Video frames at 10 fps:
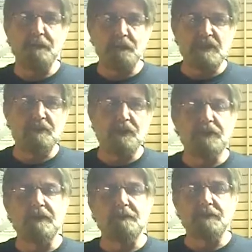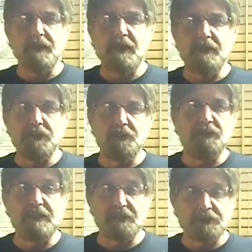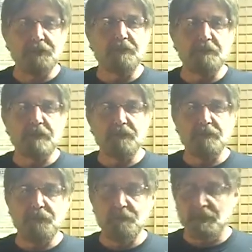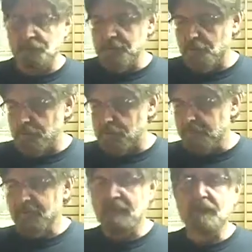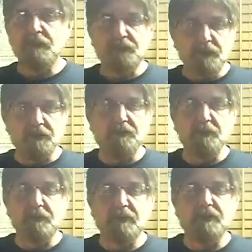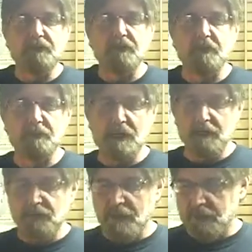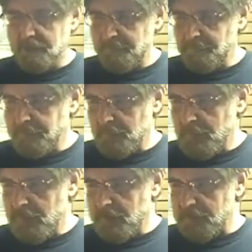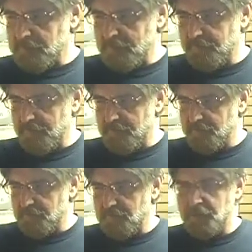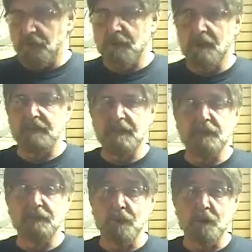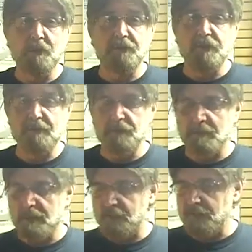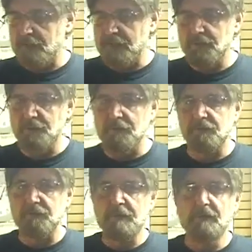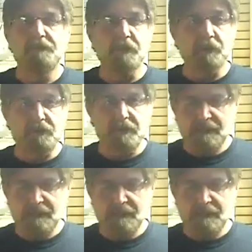rebuild it, and use it exclusively as a 2-minute recorder just for this project. And as I said, this has been going on now for almost 7 months, and I do this virtually